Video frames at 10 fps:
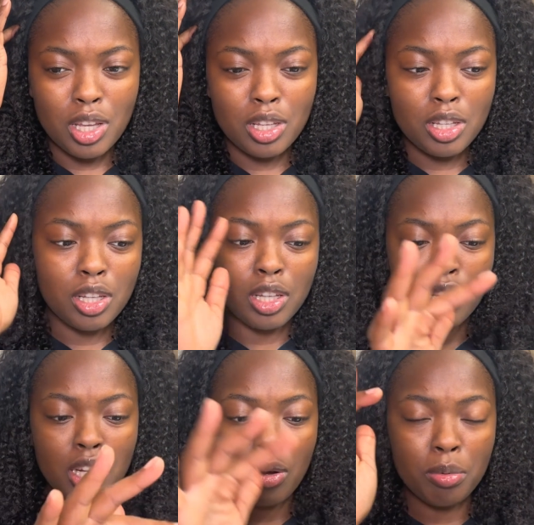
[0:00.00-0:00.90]
like cut,
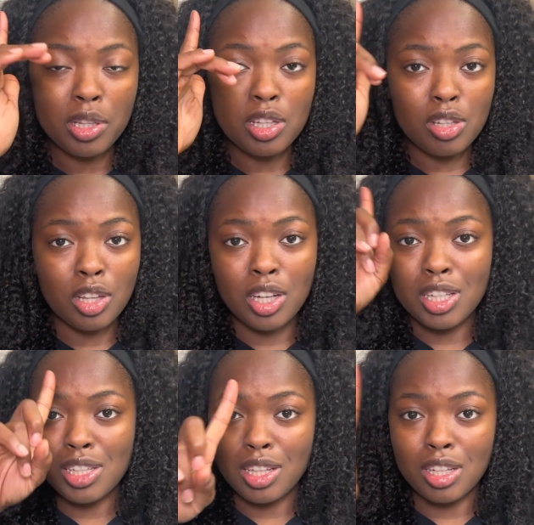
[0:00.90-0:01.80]
and I would put this on there and
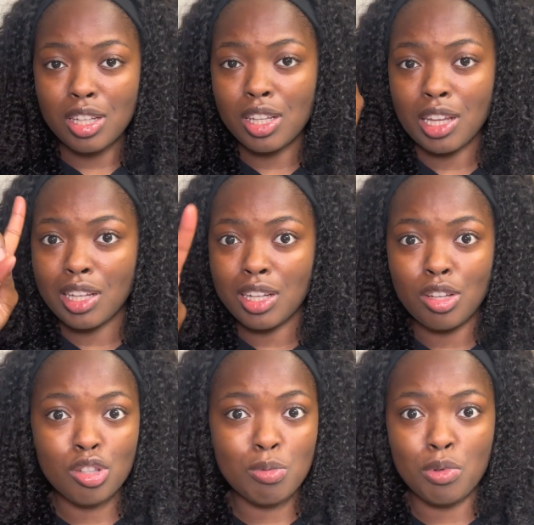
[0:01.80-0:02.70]
it's literally like
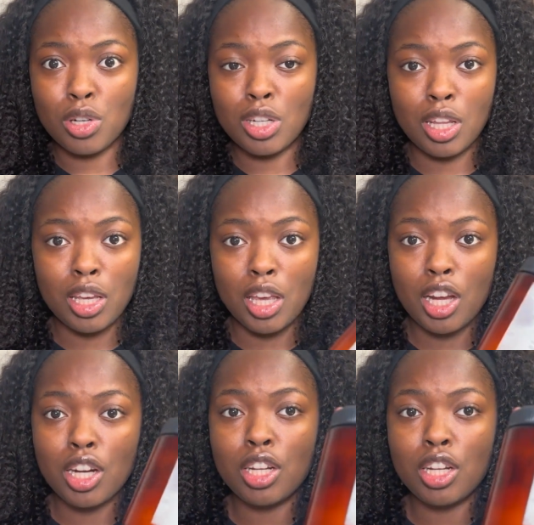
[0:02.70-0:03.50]
Neosporin, like hair